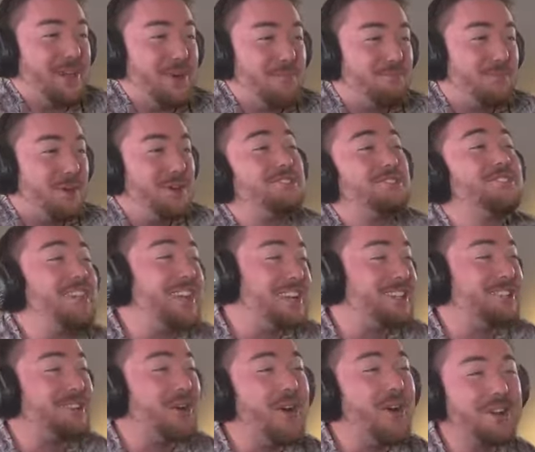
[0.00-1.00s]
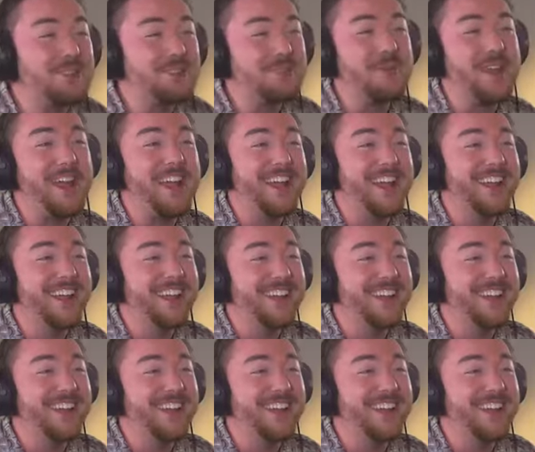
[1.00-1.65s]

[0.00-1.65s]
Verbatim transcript: You pushed it towards me!